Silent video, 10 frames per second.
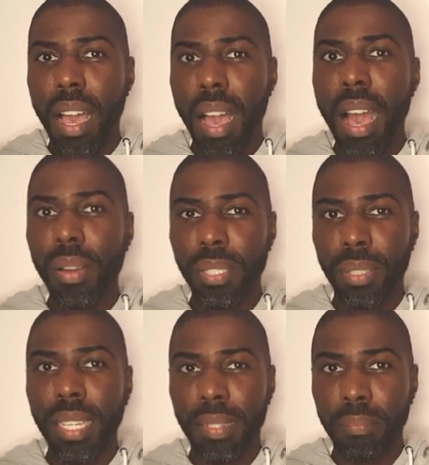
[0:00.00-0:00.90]
how
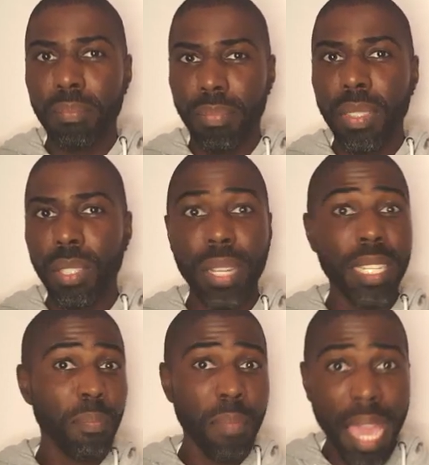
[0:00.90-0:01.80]
you can
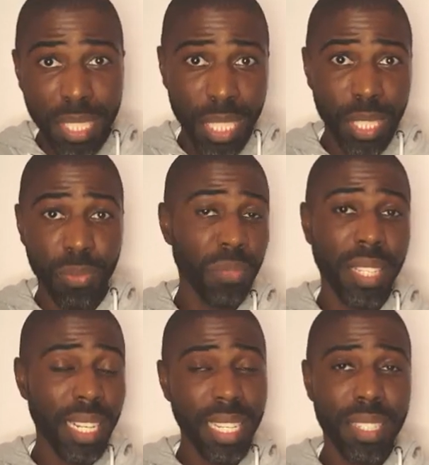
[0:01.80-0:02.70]
create magic with
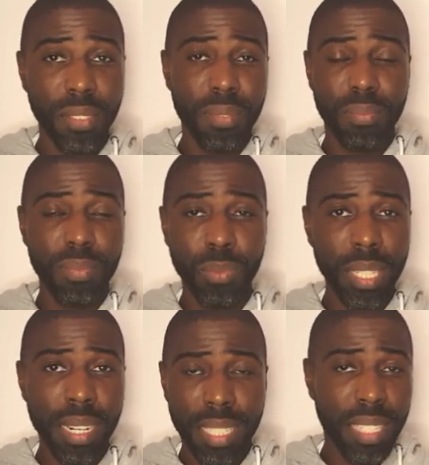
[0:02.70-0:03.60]
the little
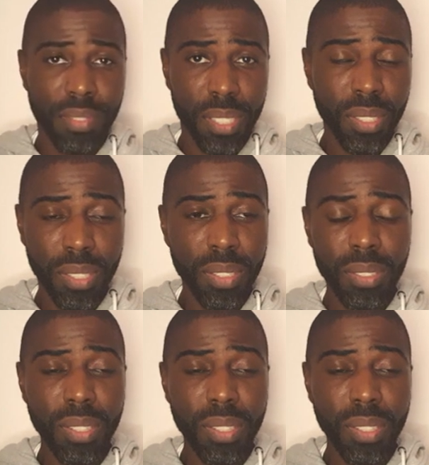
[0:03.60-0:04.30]
we are giving to you.